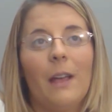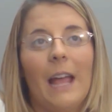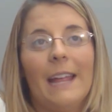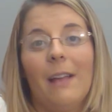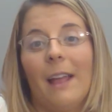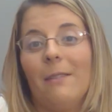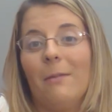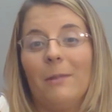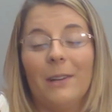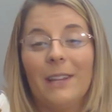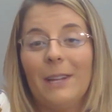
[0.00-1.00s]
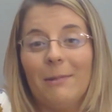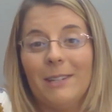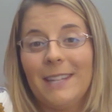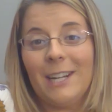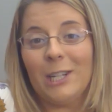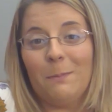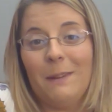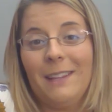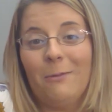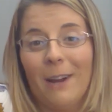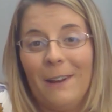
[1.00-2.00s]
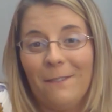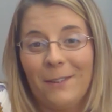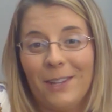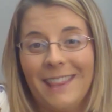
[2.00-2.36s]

I really would say just be grateful